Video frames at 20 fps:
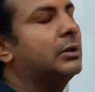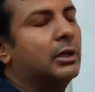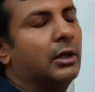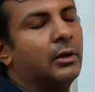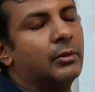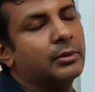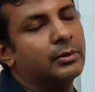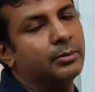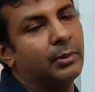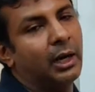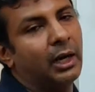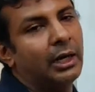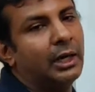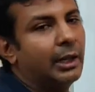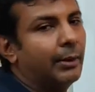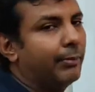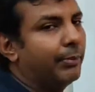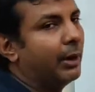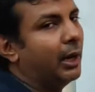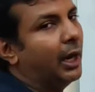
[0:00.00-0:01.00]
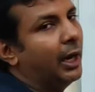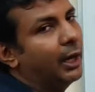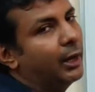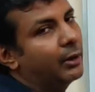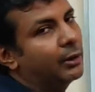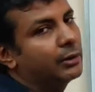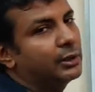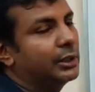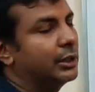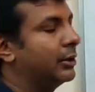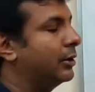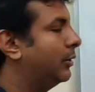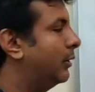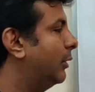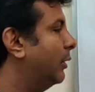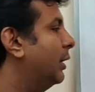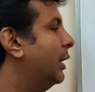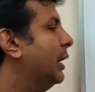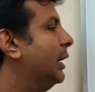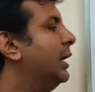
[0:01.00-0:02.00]
terms multiply to
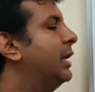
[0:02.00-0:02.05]
0,